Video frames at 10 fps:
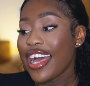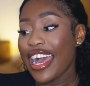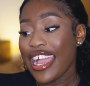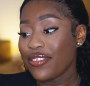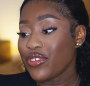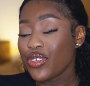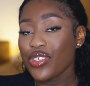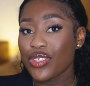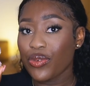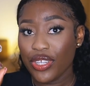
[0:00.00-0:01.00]
I have
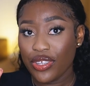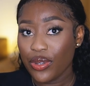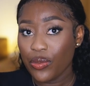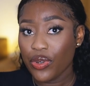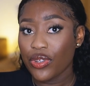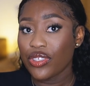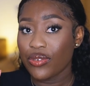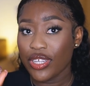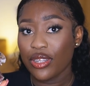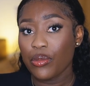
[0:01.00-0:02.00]
used the regular one, the
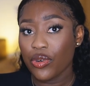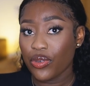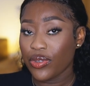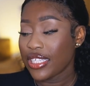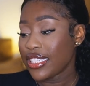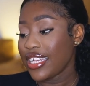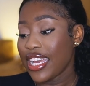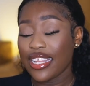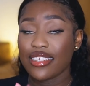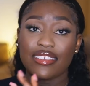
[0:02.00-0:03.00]
regular Mugler,
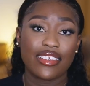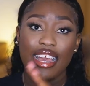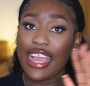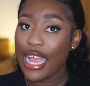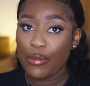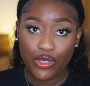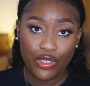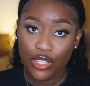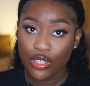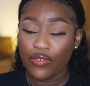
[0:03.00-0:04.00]
and I
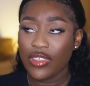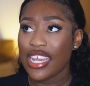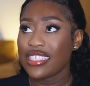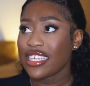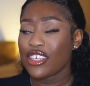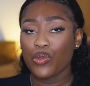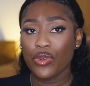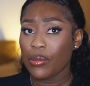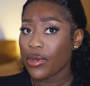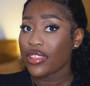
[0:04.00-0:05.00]
absolutely love that. I think I
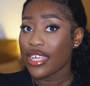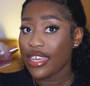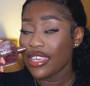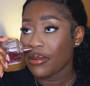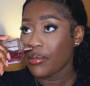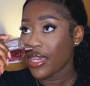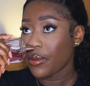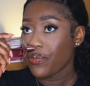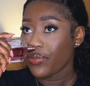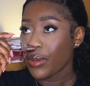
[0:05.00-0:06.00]
spoke about that in
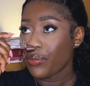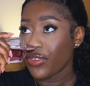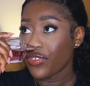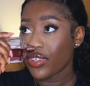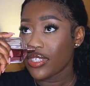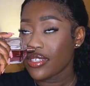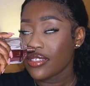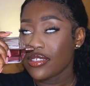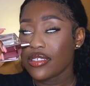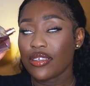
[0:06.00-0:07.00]
my previous,
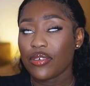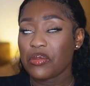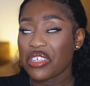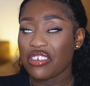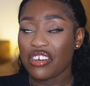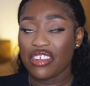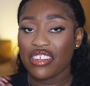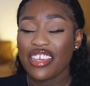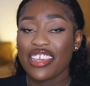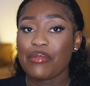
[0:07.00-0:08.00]
oh my god,
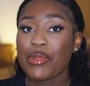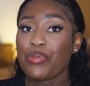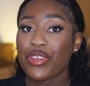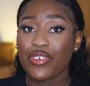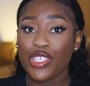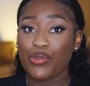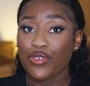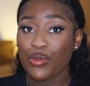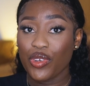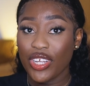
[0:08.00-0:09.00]
in my previous
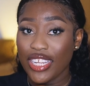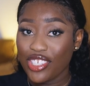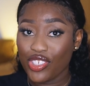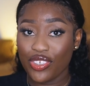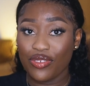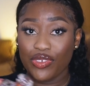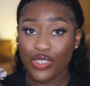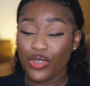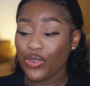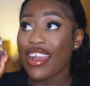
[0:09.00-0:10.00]
perfume collection
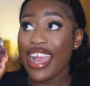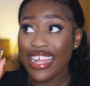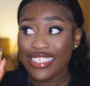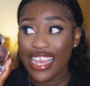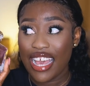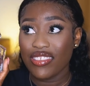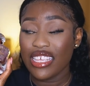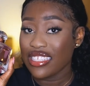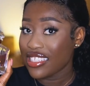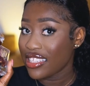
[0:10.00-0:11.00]
video. I had to have the
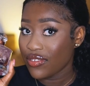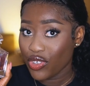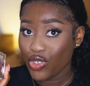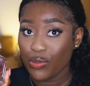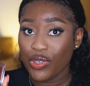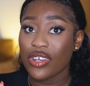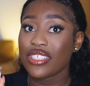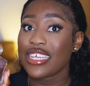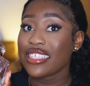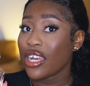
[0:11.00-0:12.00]
intense version
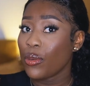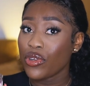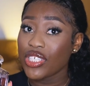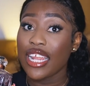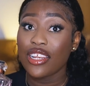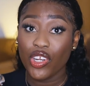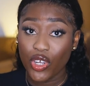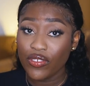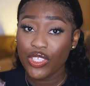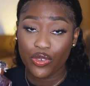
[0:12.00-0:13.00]
because that's how much I
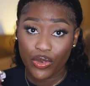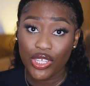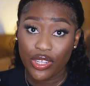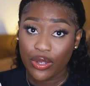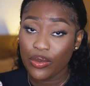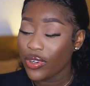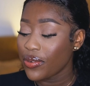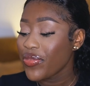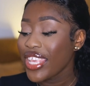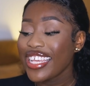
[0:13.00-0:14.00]
loved the regular one.